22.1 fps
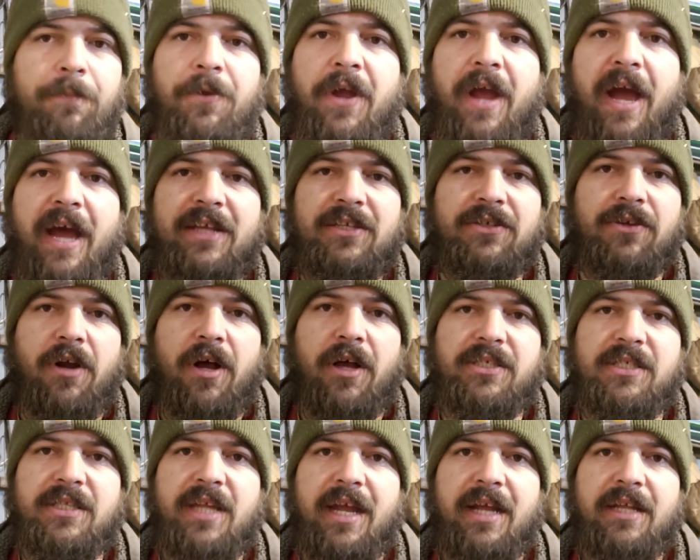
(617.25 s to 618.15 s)
you guys are all
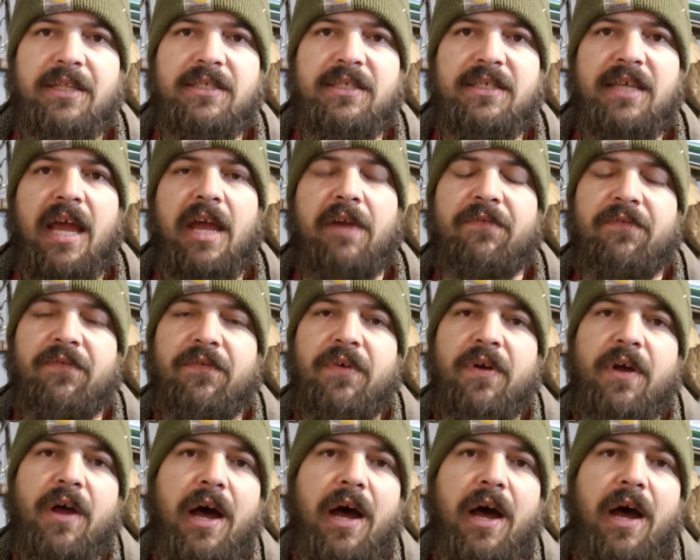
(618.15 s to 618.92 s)
staying safe.